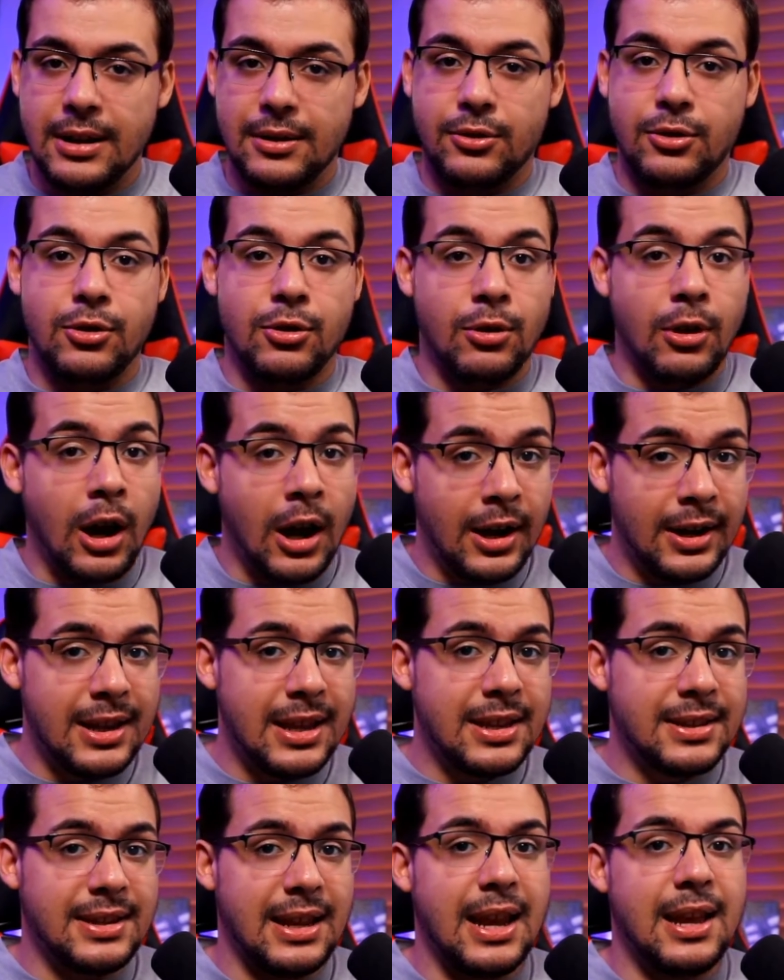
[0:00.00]
to your
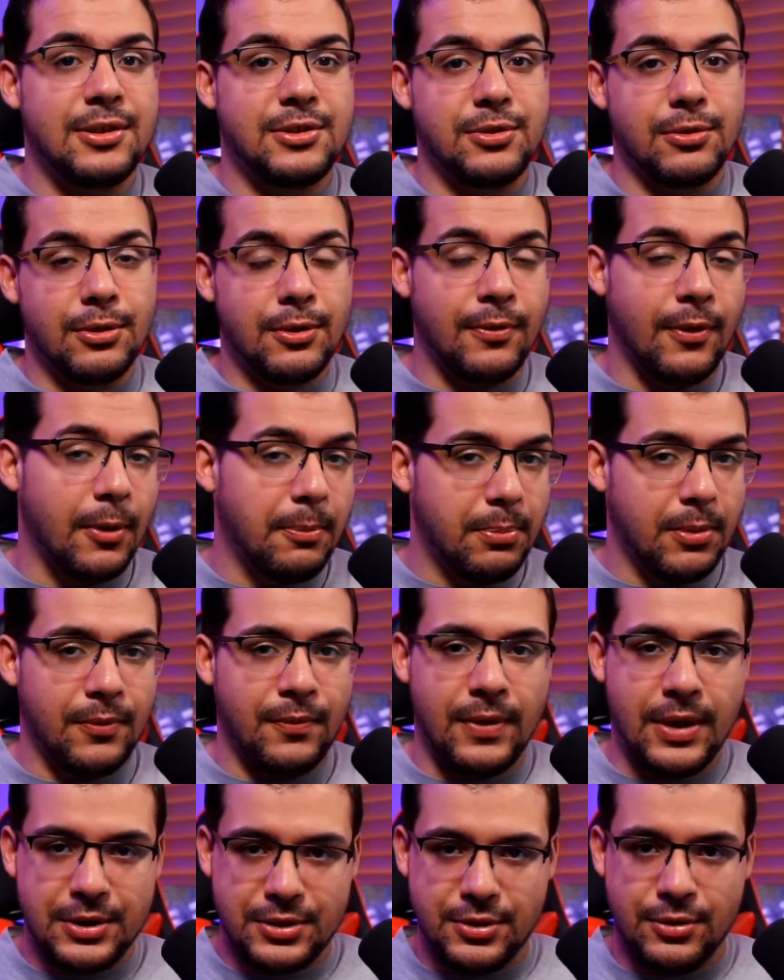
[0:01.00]
audience and sort of
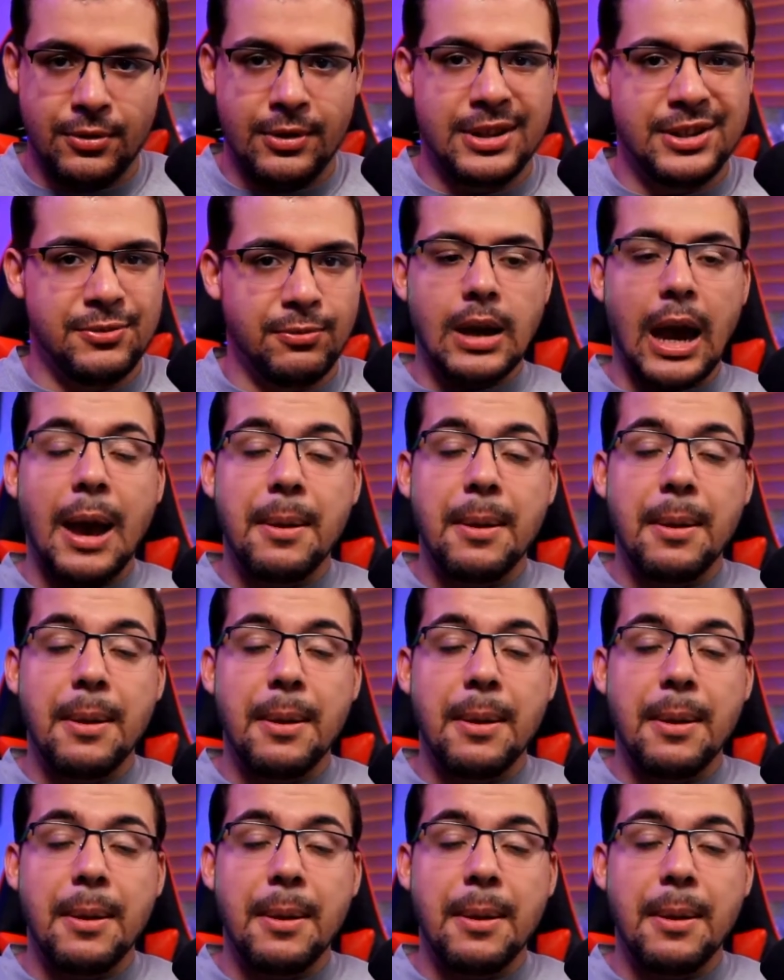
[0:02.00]
unprofessional as well.